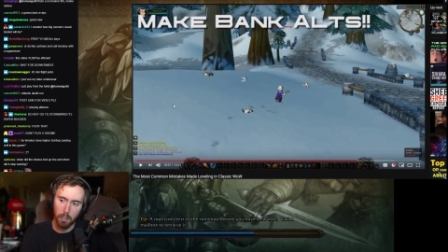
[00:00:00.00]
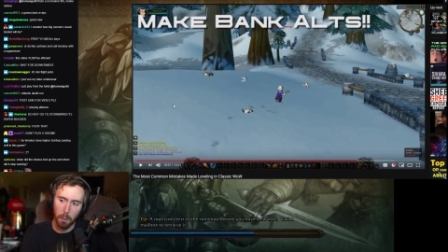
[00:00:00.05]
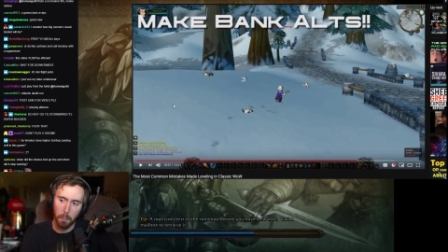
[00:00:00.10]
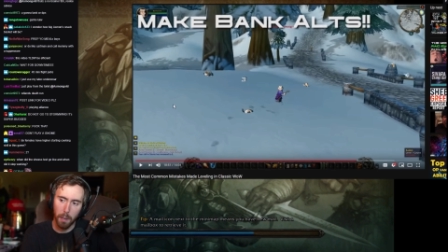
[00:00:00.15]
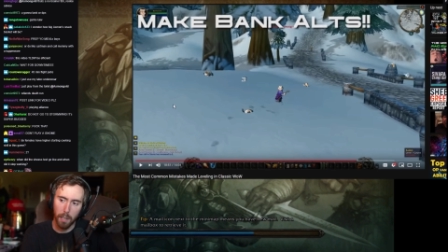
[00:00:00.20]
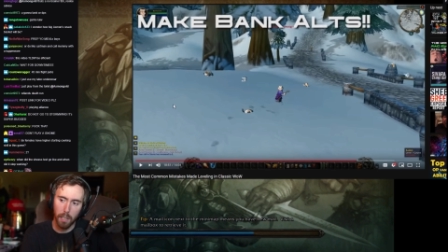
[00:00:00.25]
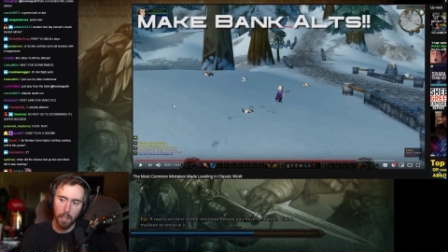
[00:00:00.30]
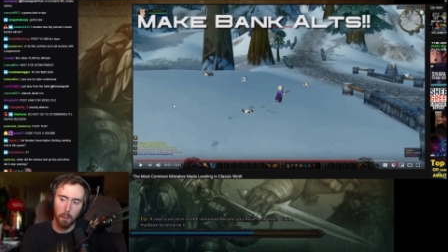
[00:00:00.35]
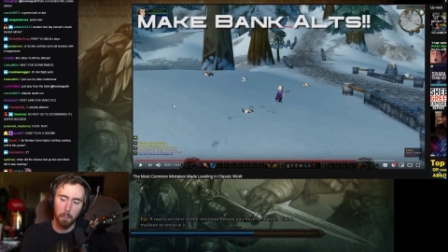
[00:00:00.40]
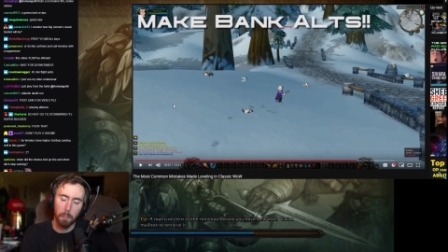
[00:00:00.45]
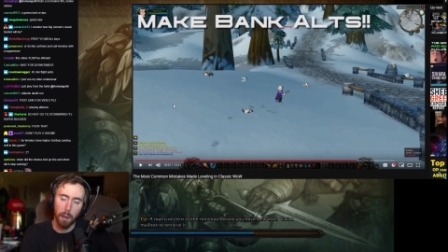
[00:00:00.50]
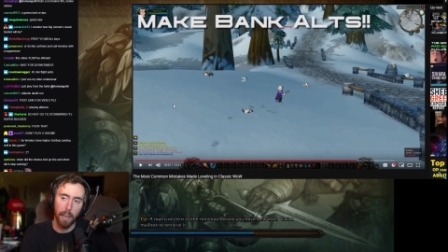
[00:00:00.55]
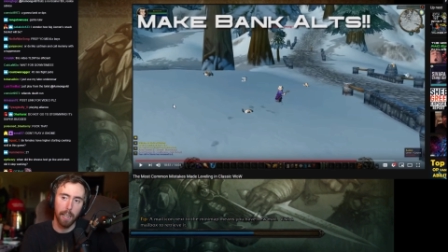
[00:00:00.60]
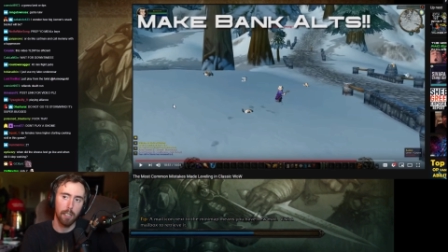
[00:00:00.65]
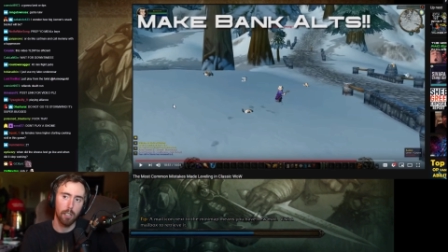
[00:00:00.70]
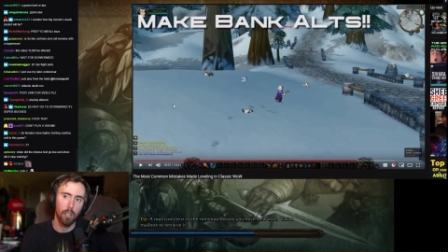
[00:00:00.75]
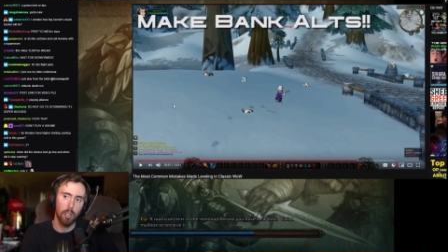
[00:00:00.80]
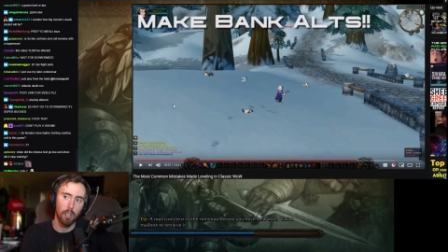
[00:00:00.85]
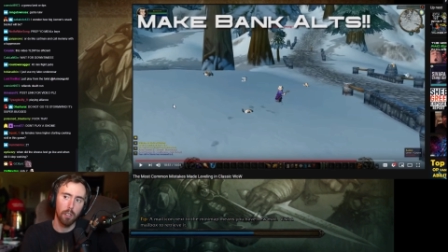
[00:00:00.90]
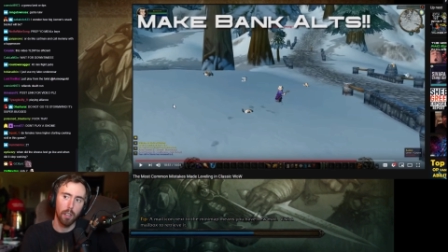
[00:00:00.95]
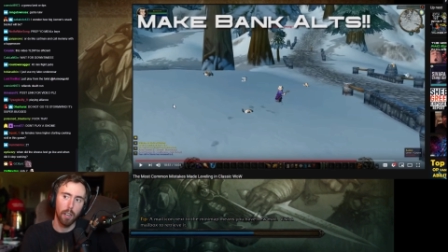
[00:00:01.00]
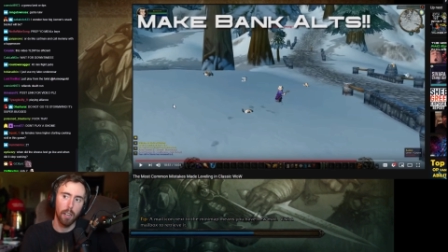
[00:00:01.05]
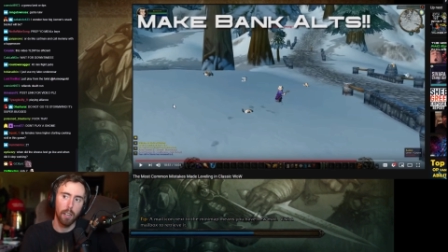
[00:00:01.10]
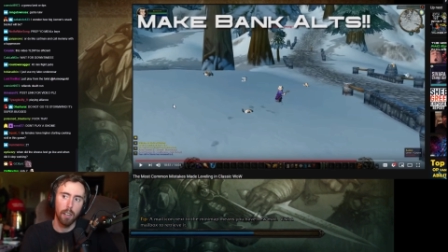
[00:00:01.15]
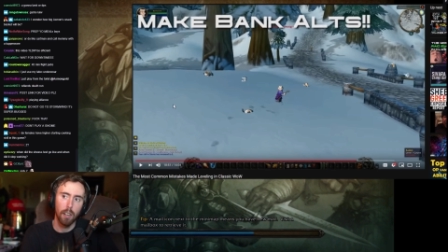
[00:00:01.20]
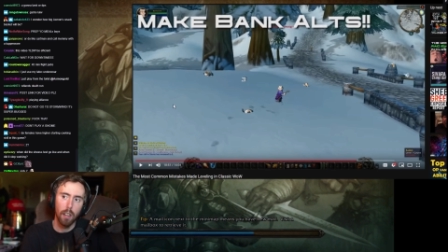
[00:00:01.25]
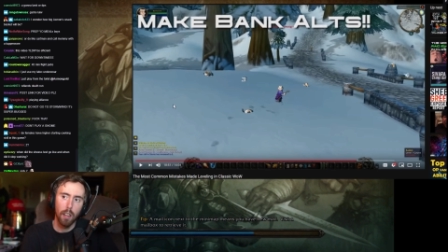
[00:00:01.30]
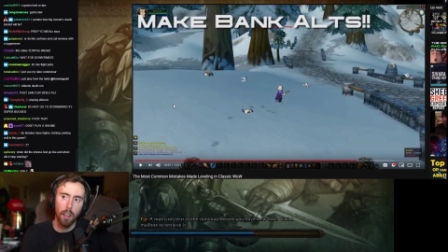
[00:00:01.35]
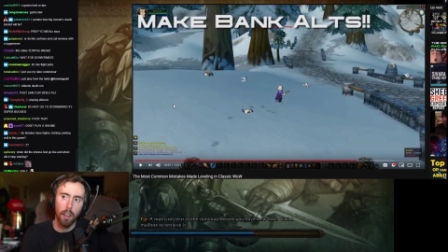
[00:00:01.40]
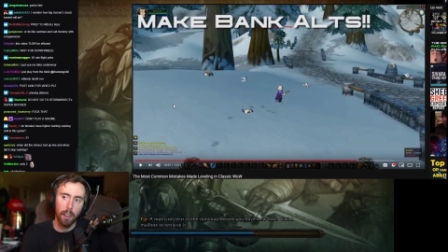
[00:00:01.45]
I made a bank alt. I
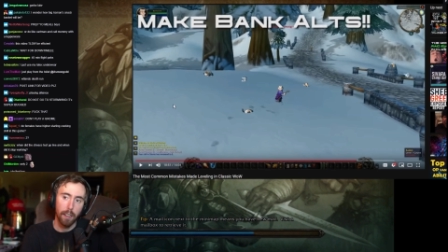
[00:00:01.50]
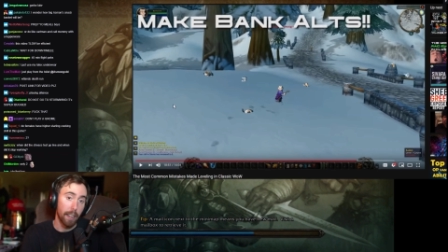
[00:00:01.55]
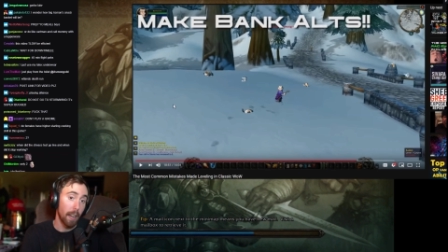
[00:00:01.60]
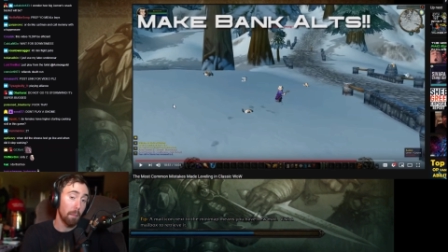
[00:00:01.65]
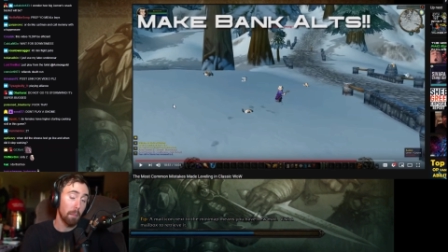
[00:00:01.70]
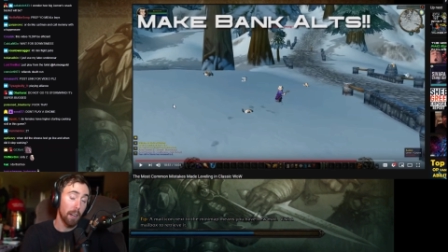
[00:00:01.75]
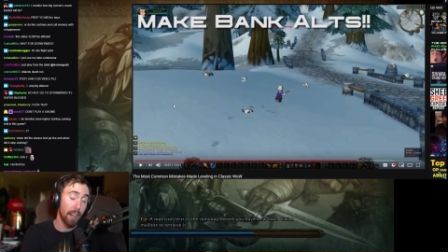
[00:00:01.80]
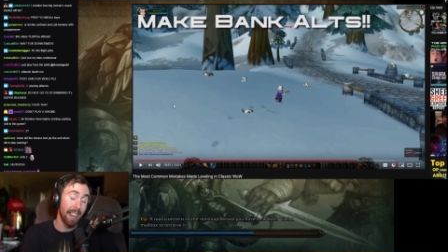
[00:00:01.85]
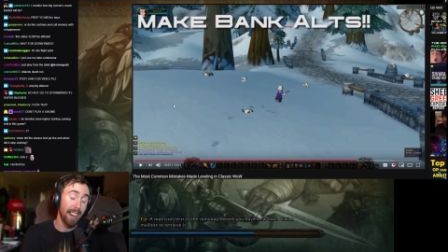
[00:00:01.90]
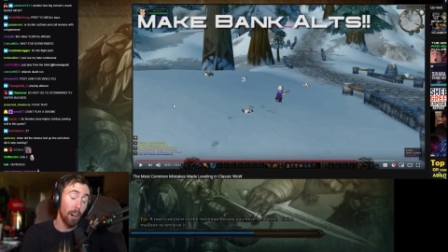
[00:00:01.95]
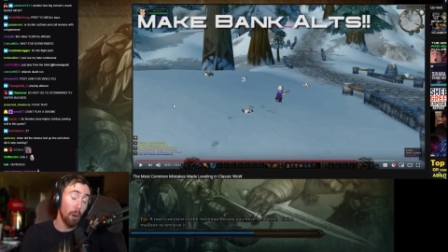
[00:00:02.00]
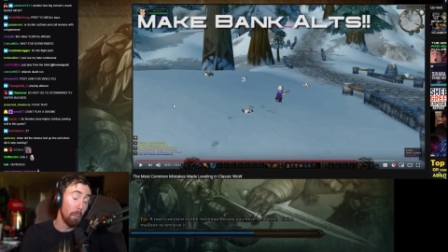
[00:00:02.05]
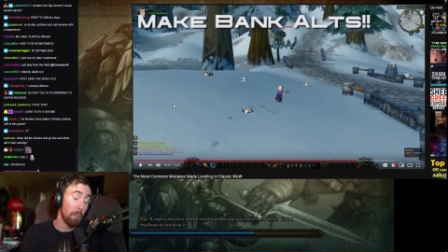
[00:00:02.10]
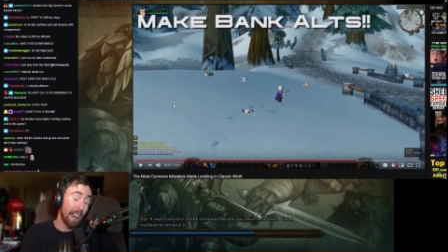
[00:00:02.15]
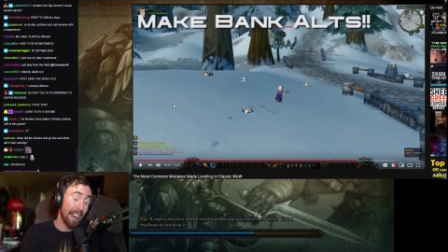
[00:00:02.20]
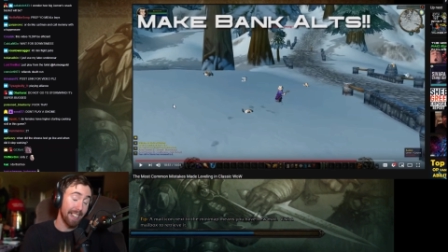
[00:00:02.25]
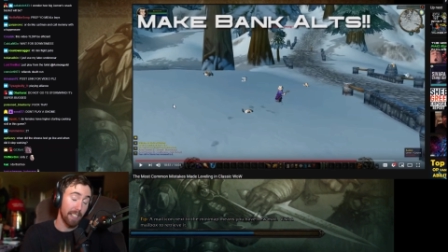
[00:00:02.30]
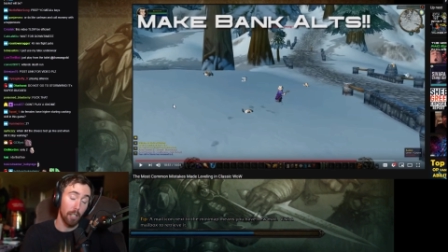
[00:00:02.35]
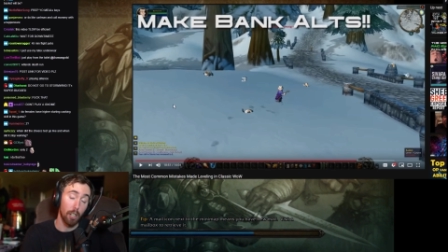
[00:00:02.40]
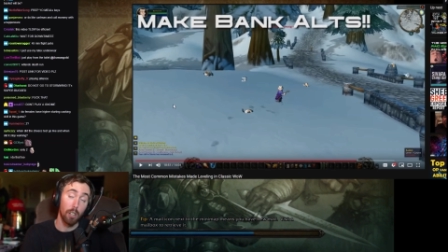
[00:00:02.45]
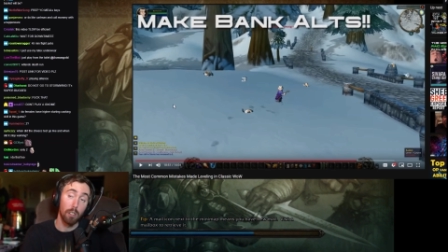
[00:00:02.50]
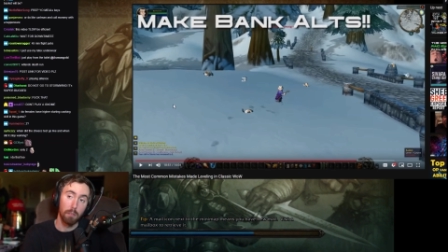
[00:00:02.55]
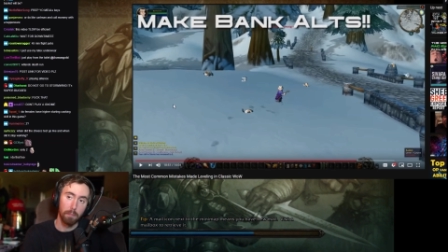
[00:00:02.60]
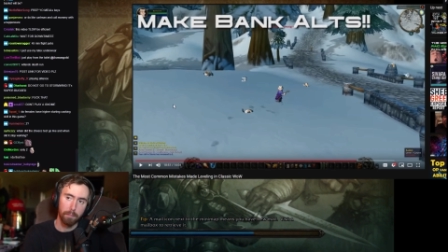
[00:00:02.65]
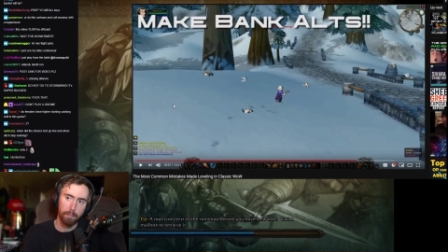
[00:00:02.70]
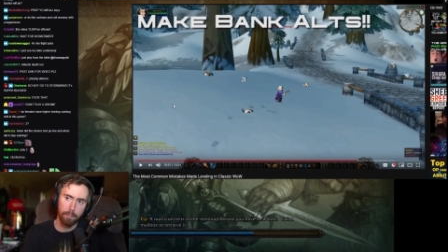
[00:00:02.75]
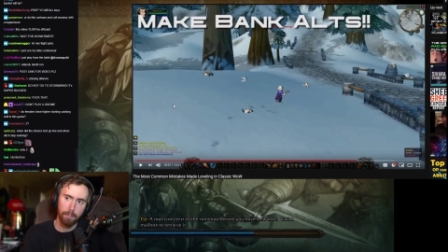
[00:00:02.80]
named it El Banco.